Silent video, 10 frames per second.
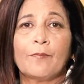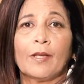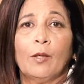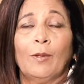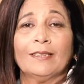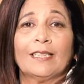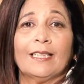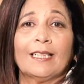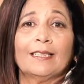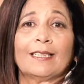When
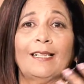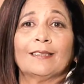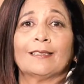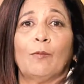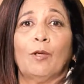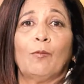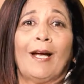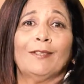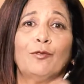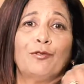Satan tells someone, why
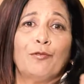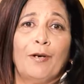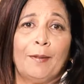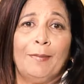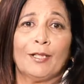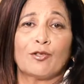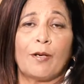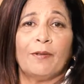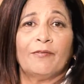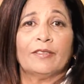don't you go and make
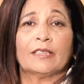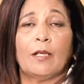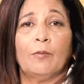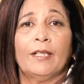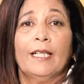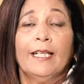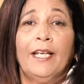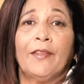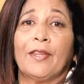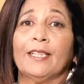trouble for someone? He
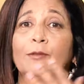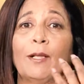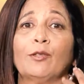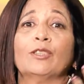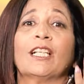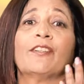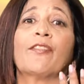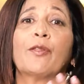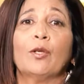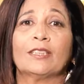thinks, well, those are the
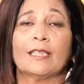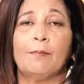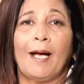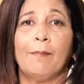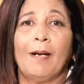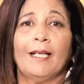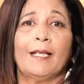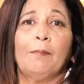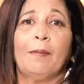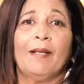thoughts in my mind
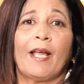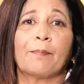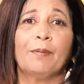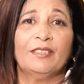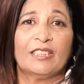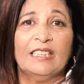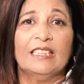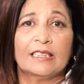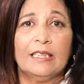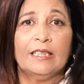and maybe that person
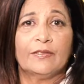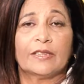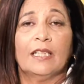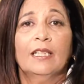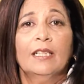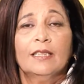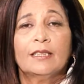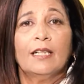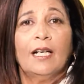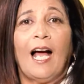deserves
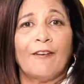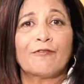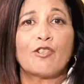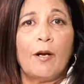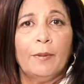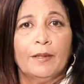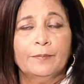to have trouble.